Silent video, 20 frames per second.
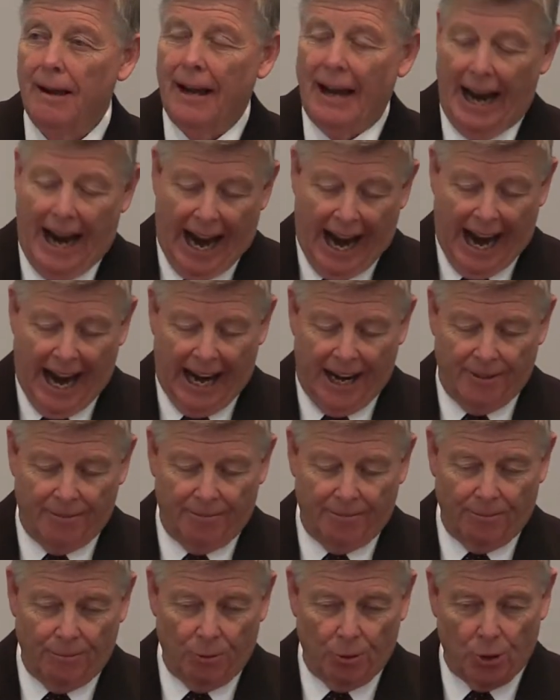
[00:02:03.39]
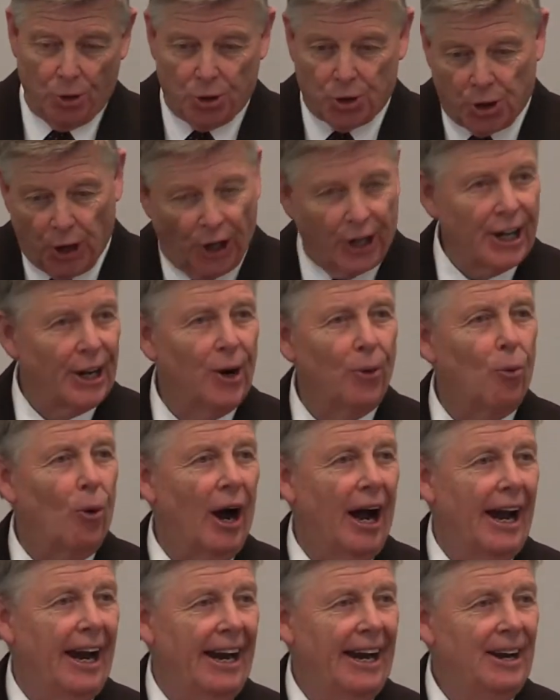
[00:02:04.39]
and took it
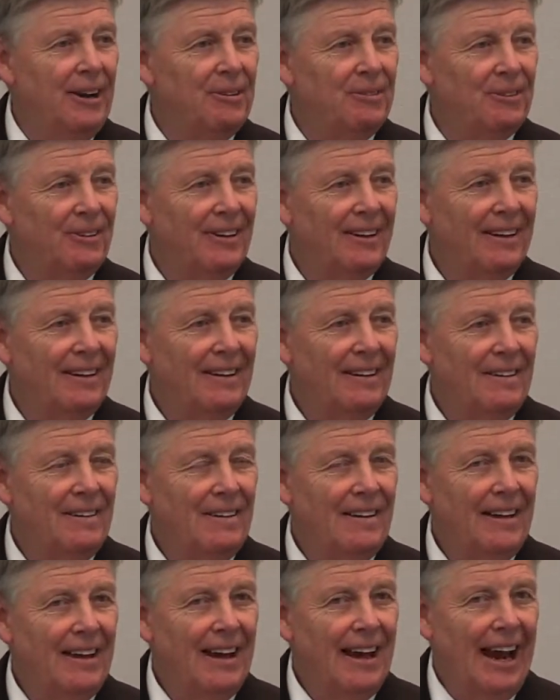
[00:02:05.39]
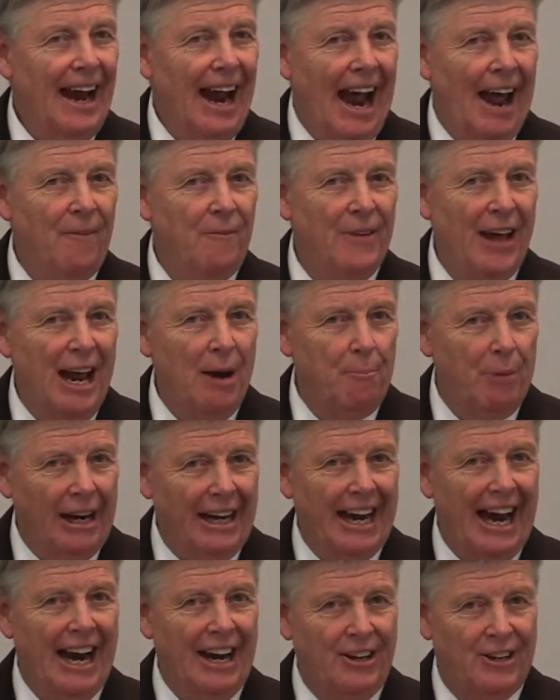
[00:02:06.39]
away and then
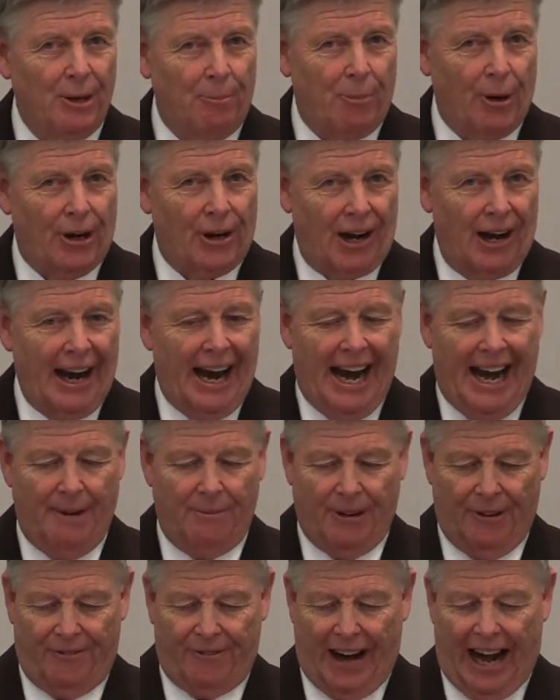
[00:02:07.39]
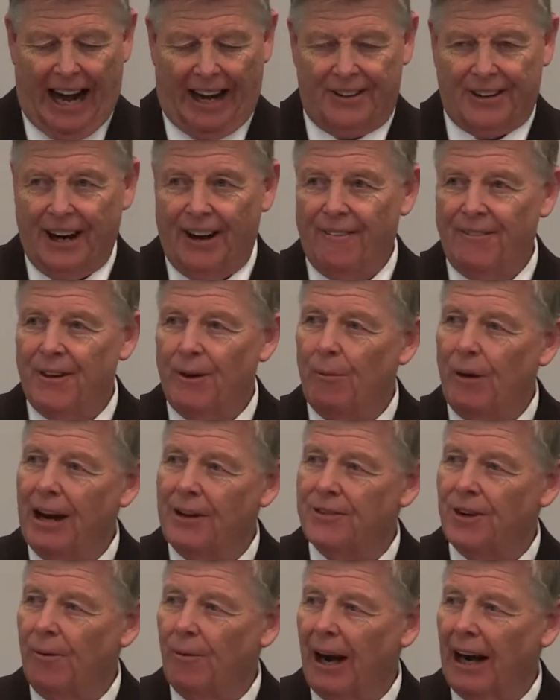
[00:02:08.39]
began to proclaim the fact of the
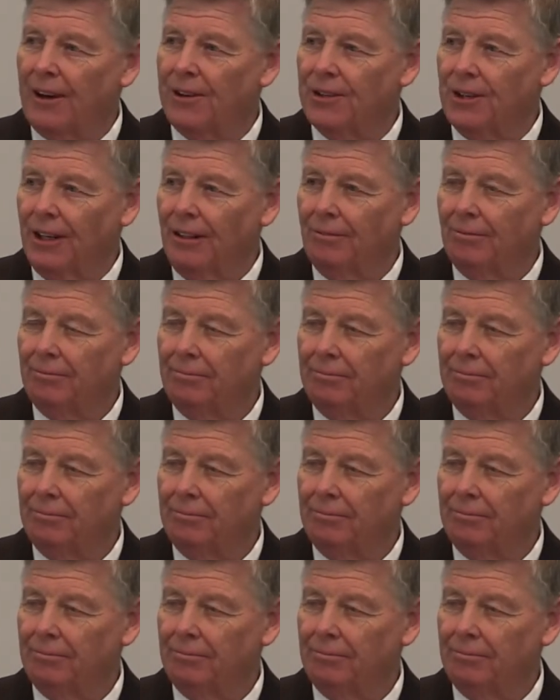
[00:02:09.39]
resurrection.